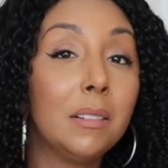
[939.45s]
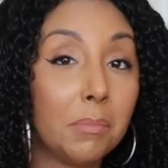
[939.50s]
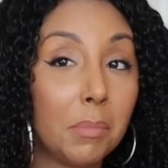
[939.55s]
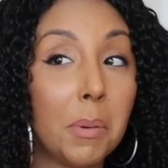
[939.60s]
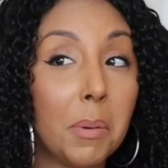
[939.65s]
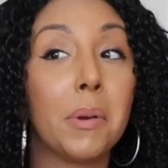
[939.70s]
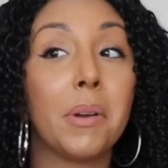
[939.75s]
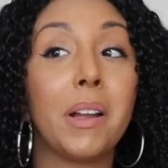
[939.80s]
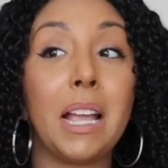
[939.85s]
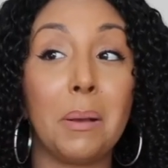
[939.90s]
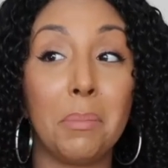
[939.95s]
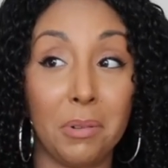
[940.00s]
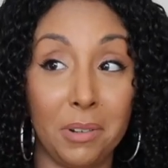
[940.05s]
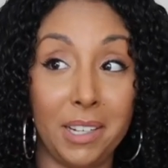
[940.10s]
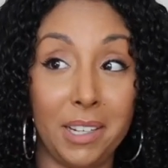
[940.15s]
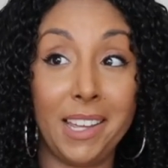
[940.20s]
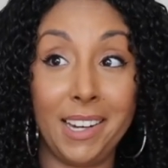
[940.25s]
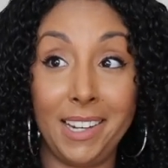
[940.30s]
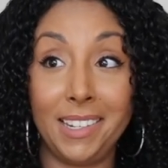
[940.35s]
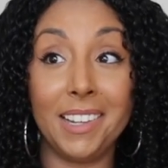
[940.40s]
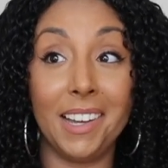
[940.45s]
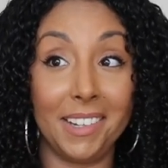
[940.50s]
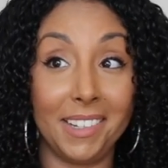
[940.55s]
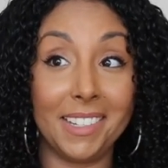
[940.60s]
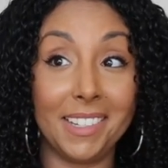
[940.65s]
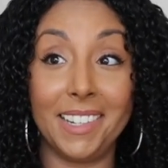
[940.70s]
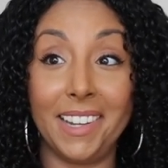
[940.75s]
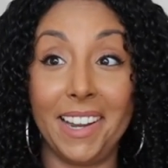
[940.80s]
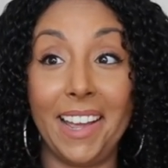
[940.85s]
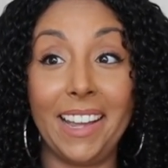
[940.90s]
We were able to get it done
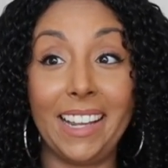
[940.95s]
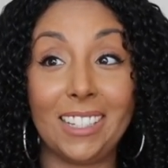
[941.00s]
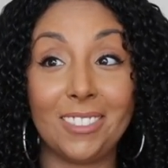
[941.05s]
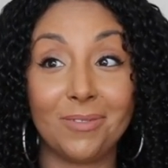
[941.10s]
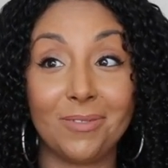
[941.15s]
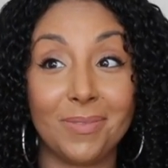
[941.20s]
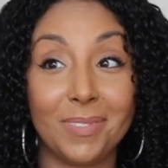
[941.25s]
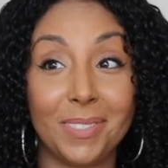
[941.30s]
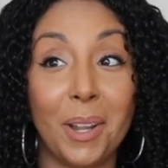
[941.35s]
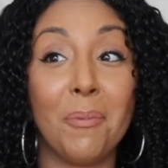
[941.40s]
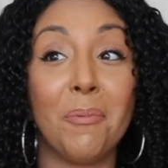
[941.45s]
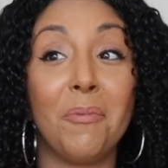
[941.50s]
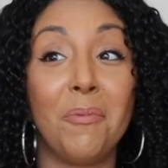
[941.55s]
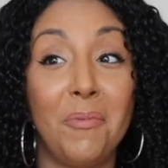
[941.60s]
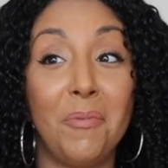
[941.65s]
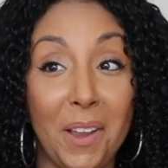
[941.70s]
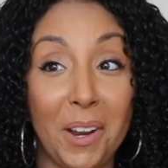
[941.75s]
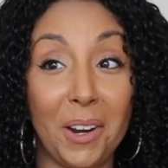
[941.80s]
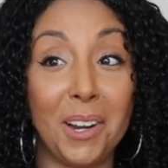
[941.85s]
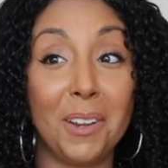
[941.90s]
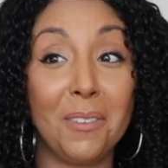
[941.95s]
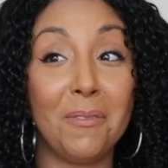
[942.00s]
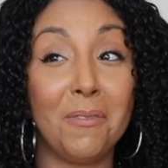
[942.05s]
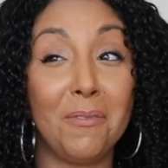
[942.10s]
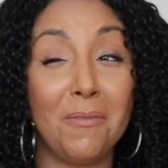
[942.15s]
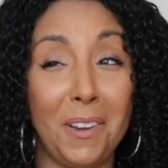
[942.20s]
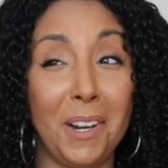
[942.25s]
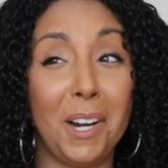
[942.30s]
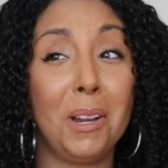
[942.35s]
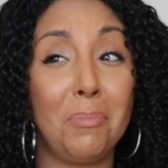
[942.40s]
today. I'm very,
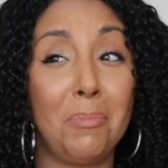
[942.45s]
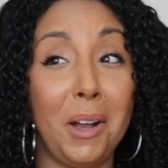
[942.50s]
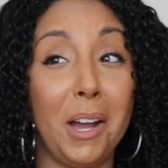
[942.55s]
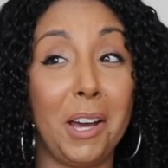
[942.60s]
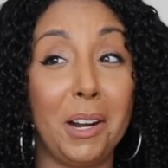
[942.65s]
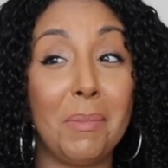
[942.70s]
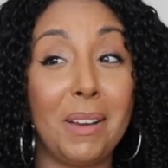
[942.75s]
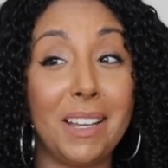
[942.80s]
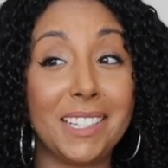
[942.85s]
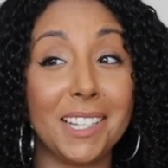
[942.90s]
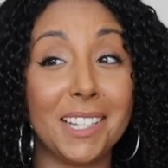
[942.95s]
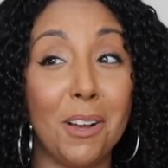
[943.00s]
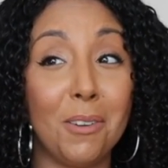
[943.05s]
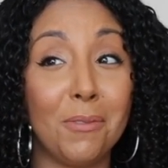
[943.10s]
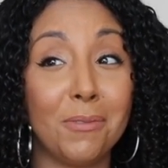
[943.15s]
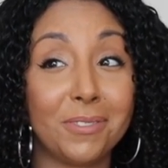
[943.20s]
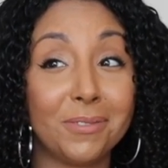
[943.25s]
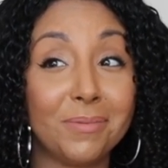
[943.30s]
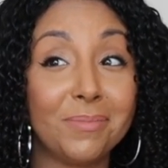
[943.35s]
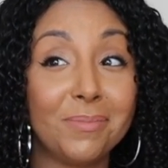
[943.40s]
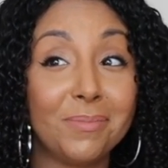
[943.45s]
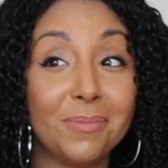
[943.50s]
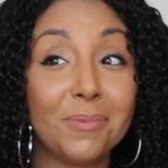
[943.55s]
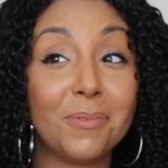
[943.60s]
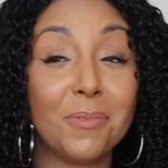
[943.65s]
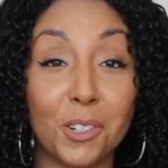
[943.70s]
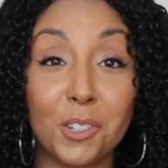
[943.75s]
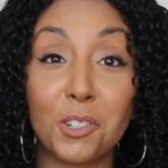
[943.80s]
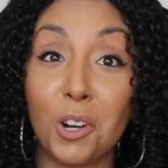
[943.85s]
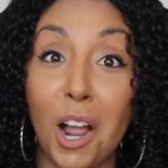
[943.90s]
very proud of myself
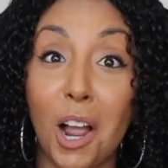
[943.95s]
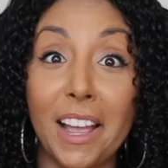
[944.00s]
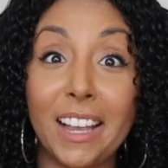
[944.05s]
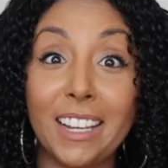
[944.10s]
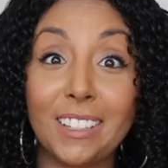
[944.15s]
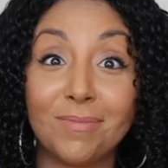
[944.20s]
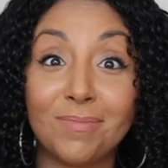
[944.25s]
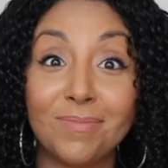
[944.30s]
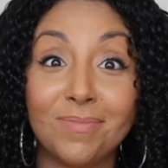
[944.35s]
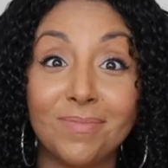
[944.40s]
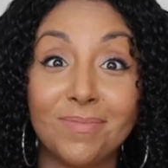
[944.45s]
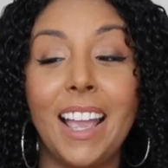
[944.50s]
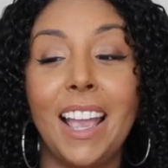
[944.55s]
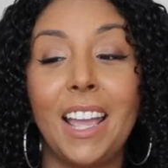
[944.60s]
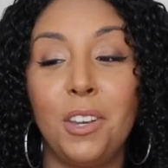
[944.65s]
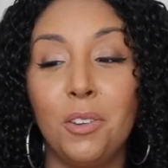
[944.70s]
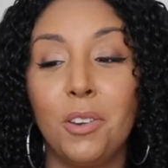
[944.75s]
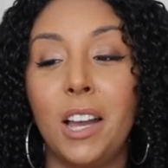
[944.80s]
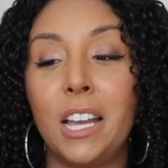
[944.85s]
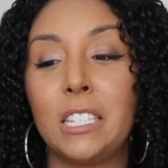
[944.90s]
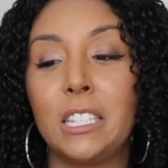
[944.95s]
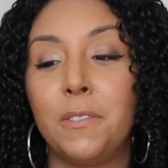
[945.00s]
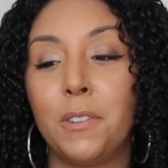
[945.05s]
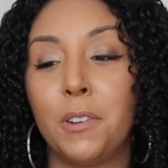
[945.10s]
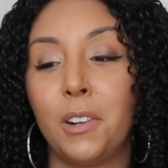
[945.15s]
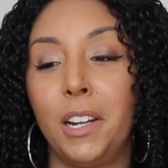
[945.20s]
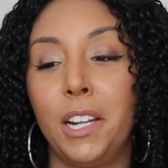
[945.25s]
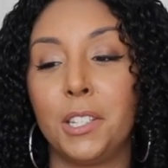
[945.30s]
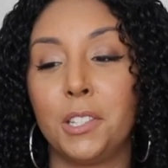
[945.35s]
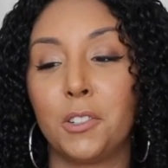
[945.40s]
for trying. And you guys
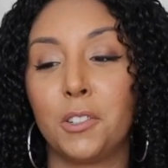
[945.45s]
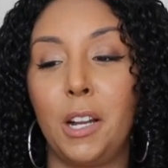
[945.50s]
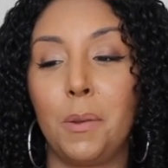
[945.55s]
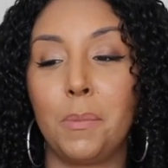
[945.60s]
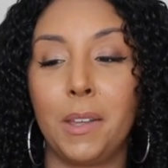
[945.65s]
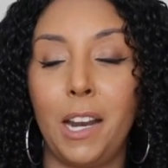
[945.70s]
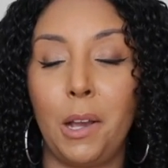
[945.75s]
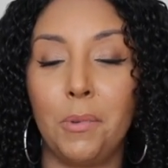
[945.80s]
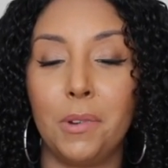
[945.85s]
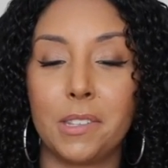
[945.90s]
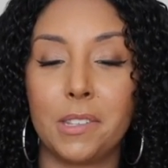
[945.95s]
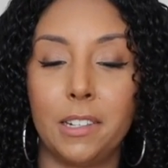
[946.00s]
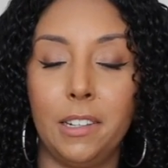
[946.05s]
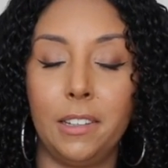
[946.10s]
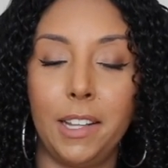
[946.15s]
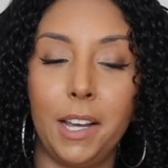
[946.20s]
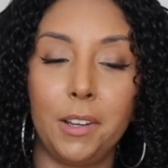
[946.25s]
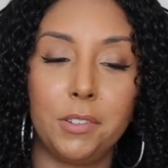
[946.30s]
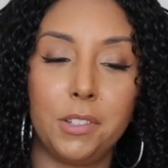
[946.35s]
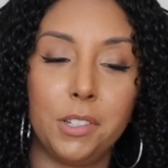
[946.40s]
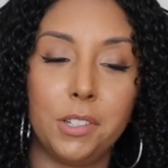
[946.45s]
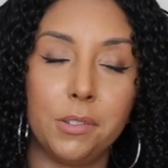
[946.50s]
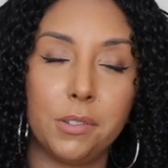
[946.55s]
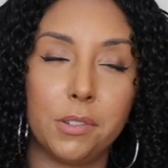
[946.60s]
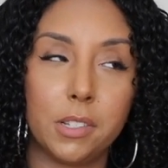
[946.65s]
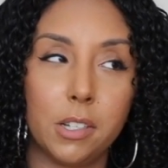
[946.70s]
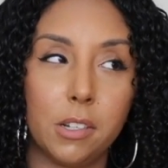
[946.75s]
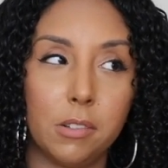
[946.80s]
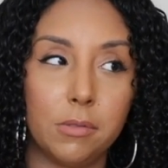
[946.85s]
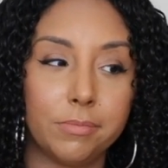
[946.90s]
vote on Instagram that I wasn't allowed to,
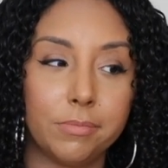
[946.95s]
so